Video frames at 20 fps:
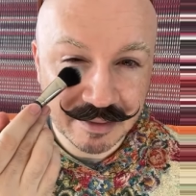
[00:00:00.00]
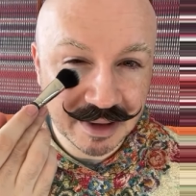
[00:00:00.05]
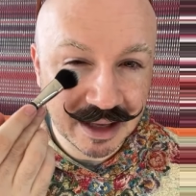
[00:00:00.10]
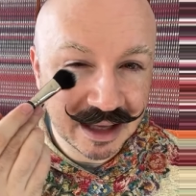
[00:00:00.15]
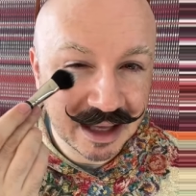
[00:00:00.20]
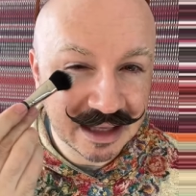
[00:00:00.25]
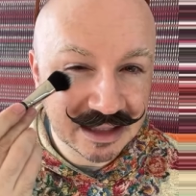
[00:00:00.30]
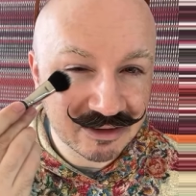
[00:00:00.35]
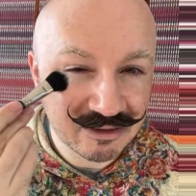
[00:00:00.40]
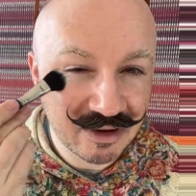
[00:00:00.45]
It
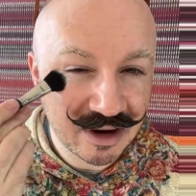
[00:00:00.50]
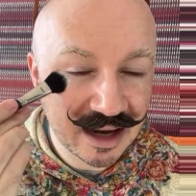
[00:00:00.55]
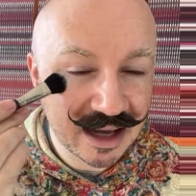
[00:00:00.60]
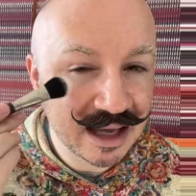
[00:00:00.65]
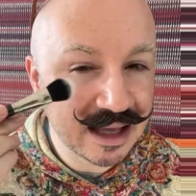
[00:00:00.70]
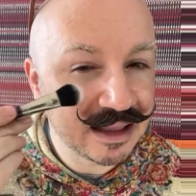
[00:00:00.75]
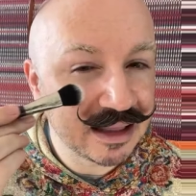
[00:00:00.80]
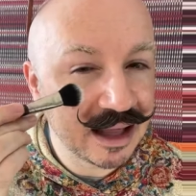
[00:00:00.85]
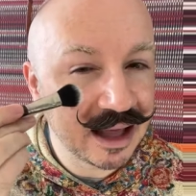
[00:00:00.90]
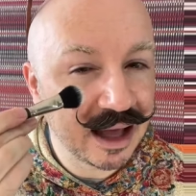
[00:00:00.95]
gets right
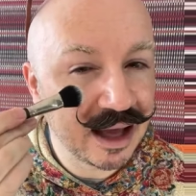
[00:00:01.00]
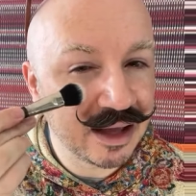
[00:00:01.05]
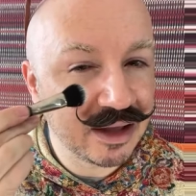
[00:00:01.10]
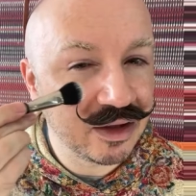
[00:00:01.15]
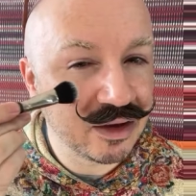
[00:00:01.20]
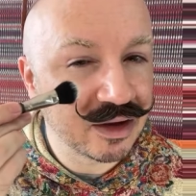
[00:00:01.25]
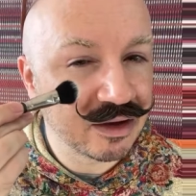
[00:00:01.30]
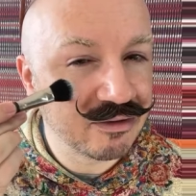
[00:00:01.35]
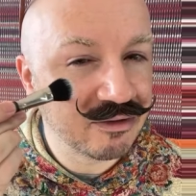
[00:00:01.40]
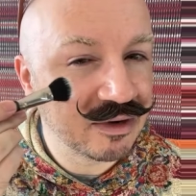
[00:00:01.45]
in there. You
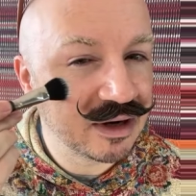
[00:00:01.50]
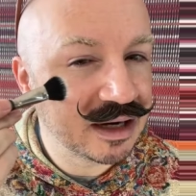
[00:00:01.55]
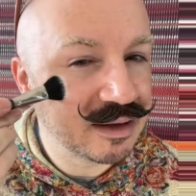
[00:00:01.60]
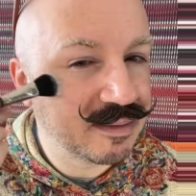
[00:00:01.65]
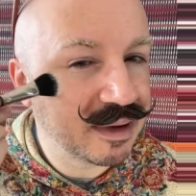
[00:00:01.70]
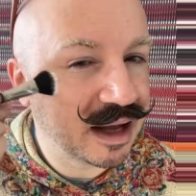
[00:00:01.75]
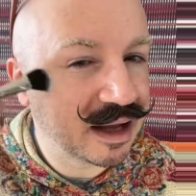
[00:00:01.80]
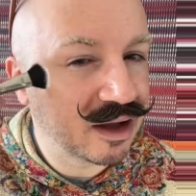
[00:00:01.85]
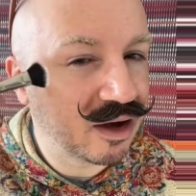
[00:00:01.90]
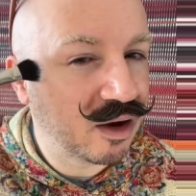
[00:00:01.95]
can really
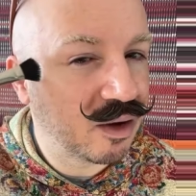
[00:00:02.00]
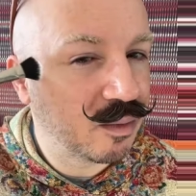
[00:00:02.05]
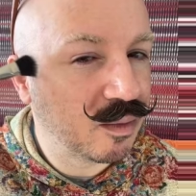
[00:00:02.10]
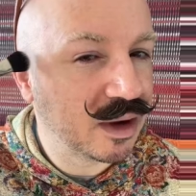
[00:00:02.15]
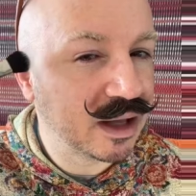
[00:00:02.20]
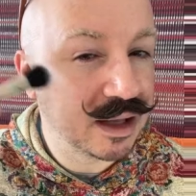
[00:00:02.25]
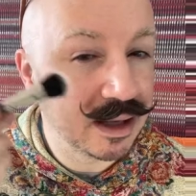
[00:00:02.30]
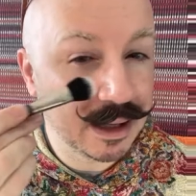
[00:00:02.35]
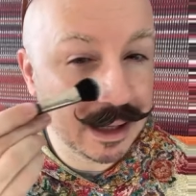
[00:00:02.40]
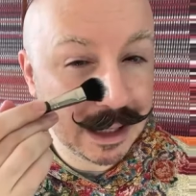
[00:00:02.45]
pack it on where
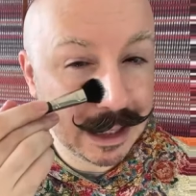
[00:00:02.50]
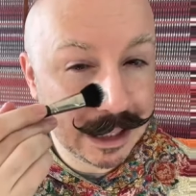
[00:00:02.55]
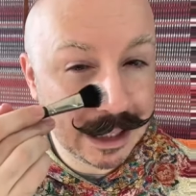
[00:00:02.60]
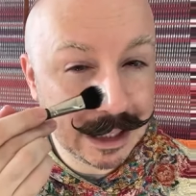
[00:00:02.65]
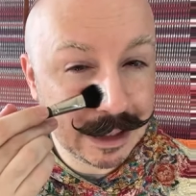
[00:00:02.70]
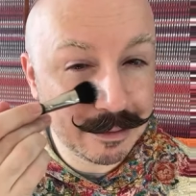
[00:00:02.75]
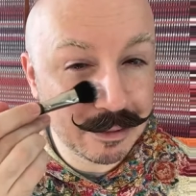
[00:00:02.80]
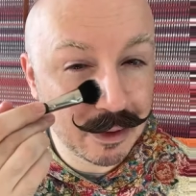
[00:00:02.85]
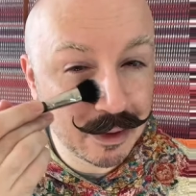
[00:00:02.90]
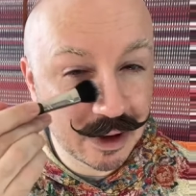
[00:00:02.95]
you
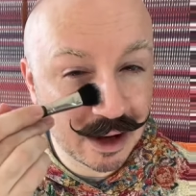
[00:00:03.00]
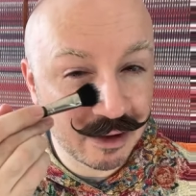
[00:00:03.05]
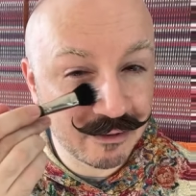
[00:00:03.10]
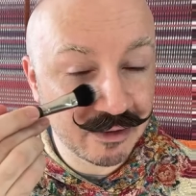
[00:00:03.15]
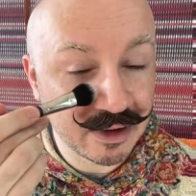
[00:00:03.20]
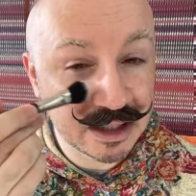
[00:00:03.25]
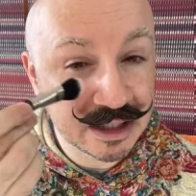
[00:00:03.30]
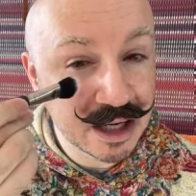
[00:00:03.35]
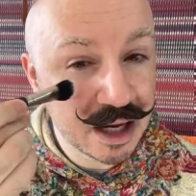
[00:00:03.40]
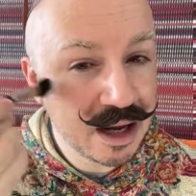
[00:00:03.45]
need more
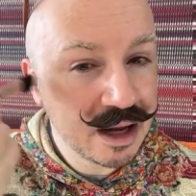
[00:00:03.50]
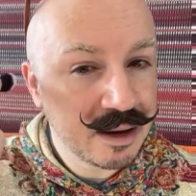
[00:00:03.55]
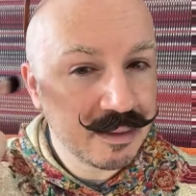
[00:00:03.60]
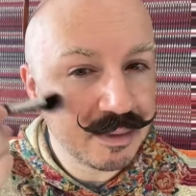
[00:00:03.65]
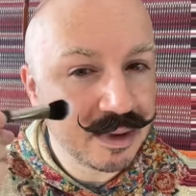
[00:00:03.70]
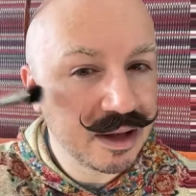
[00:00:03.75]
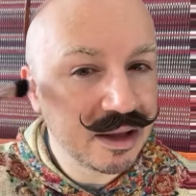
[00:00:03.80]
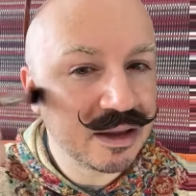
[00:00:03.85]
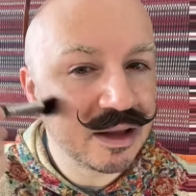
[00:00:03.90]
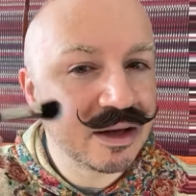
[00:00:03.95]
coverage,
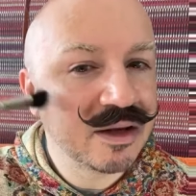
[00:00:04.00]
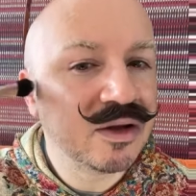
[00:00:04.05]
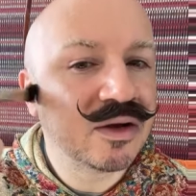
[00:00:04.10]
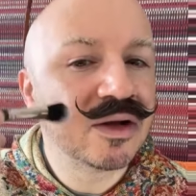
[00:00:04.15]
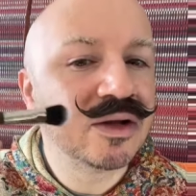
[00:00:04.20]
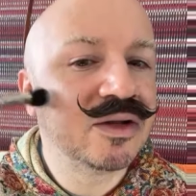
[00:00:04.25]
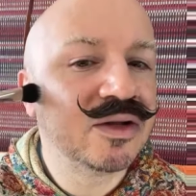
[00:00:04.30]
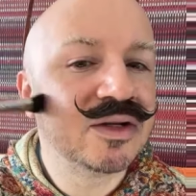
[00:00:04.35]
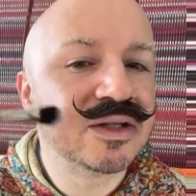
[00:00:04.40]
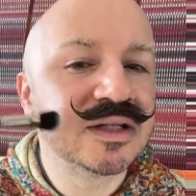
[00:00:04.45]
but then you can
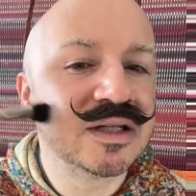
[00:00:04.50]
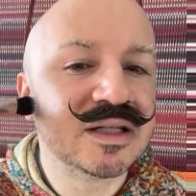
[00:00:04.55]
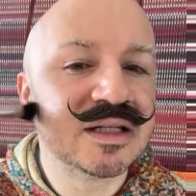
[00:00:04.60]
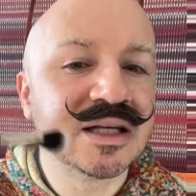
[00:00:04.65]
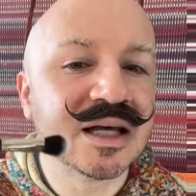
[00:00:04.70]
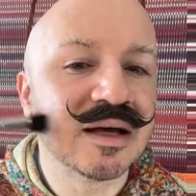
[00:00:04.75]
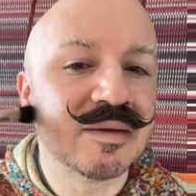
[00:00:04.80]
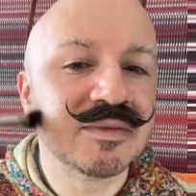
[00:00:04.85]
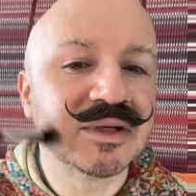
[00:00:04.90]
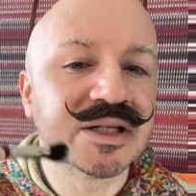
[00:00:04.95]
use the
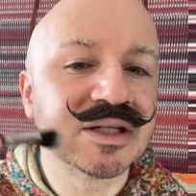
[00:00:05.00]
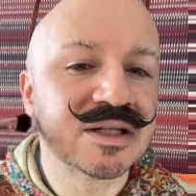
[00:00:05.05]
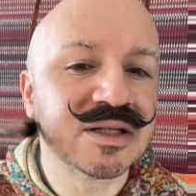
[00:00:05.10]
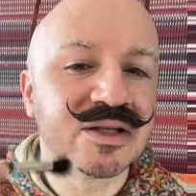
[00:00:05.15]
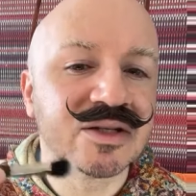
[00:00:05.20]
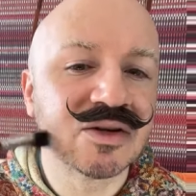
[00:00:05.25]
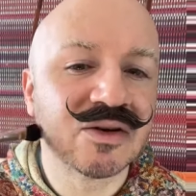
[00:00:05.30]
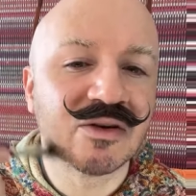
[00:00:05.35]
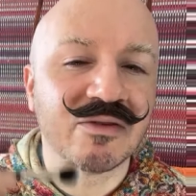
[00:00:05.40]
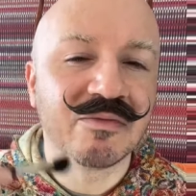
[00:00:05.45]
tip just to
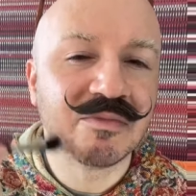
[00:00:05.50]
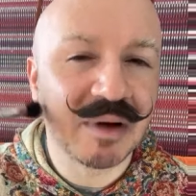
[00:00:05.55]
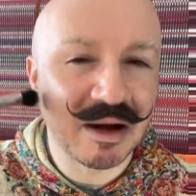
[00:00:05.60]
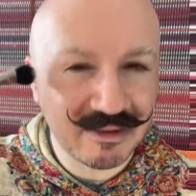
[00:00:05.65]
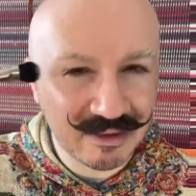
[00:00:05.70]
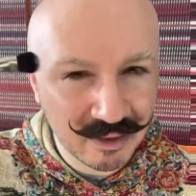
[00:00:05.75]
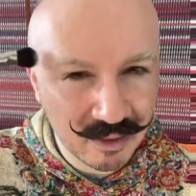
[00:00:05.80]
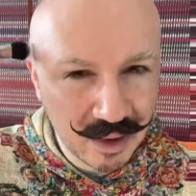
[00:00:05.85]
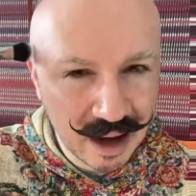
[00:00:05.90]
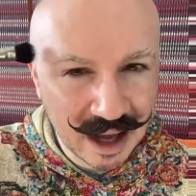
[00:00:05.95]
sort of buff
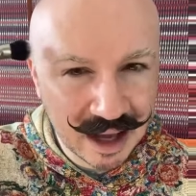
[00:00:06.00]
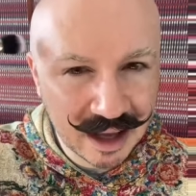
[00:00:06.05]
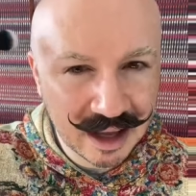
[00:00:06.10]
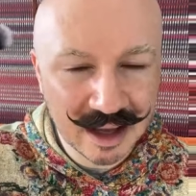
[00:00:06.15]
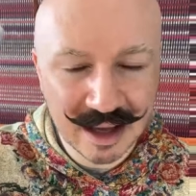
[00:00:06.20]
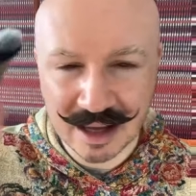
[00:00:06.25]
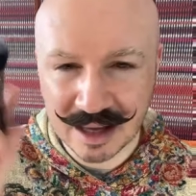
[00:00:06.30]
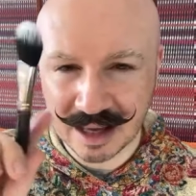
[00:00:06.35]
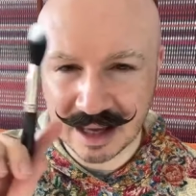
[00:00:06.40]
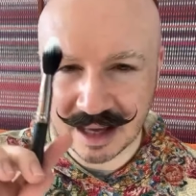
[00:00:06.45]
away
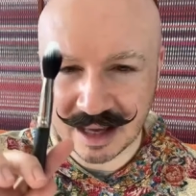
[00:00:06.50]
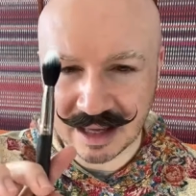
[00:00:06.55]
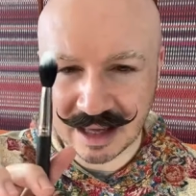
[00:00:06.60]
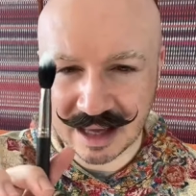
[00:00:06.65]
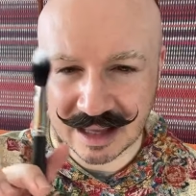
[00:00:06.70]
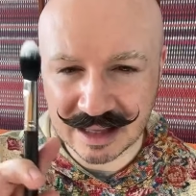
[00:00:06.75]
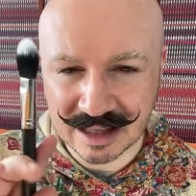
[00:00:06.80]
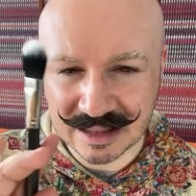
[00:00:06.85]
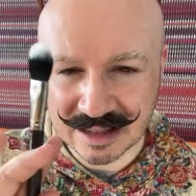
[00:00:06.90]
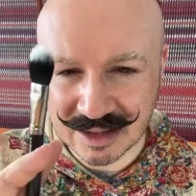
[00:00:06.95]
and get
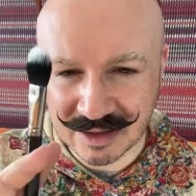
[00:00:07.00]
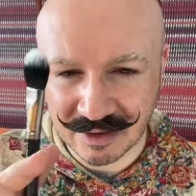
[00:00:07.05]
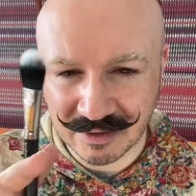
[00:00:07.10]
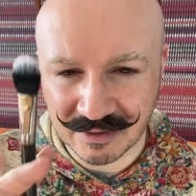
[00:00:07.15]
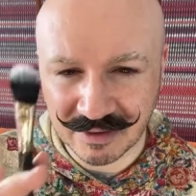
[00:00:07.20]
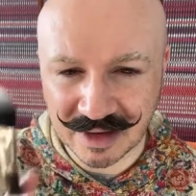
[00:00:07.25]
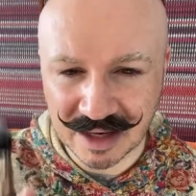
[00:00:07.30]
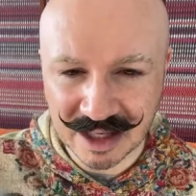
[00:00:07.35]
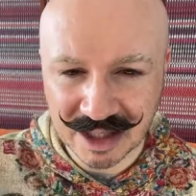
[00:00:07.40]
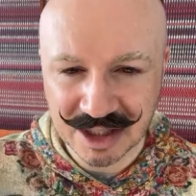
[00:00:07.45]
that soft
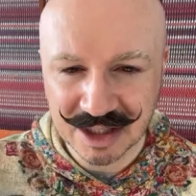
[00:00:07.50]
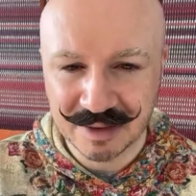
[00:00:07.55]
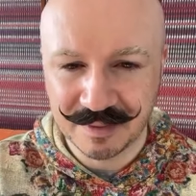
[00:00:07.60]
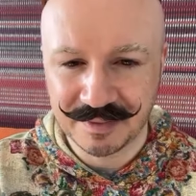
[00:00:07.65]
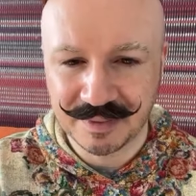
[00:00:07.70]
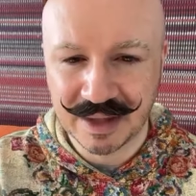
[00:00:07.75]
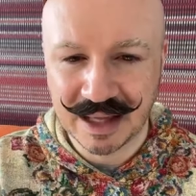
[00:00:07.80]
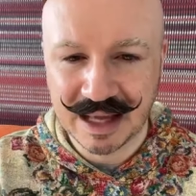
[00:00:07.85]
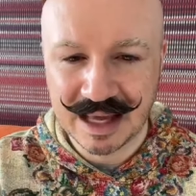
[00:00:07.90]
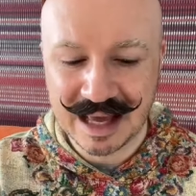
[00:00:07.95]
finish.
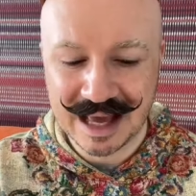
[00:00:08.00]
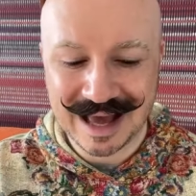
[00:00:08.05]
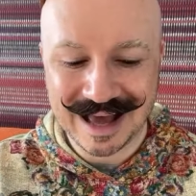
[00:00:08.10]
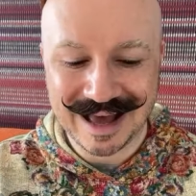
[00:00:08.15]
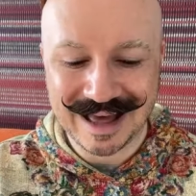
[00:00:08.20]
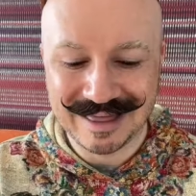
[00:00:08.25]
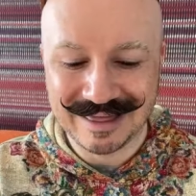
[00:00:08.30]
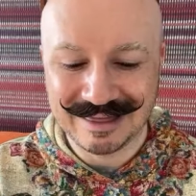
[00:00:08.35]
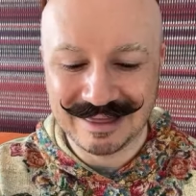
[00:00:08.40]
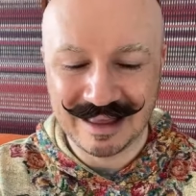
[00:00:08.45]

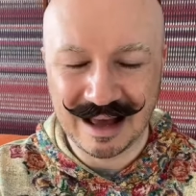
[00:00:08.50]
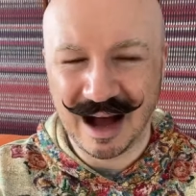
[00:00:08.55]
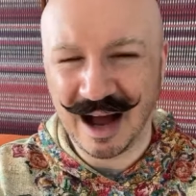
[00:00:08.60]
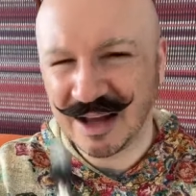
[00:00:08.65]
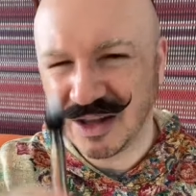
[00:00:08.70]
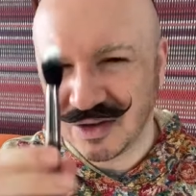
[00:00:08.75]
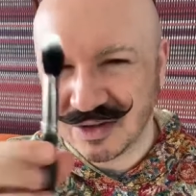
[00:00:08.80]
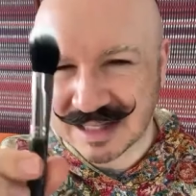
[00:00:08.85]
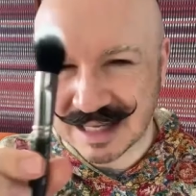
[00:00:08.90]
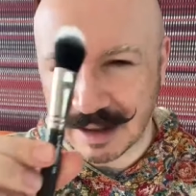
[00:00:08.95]
And I
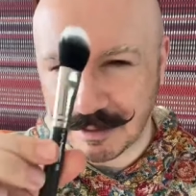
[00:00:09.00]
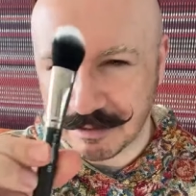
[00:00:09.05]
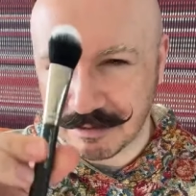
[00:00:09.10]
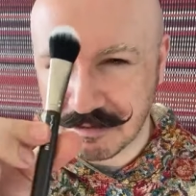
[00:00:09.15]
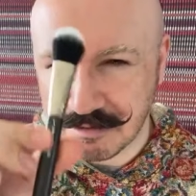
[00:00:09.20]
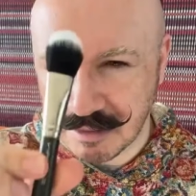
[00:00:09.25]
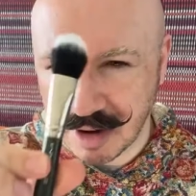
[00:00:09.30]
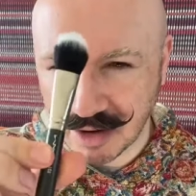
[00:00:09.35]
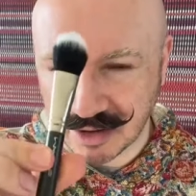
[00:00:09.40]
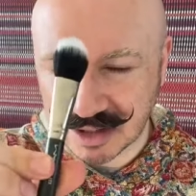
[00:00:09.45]
use that
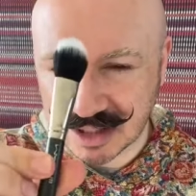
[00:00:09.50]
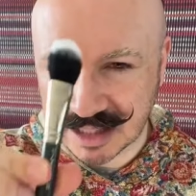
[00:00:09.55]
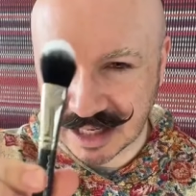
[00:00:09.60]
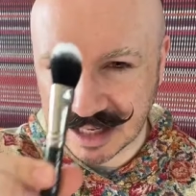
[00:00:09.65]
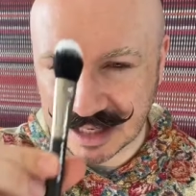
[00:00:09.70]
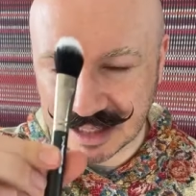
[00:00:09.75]
mostly,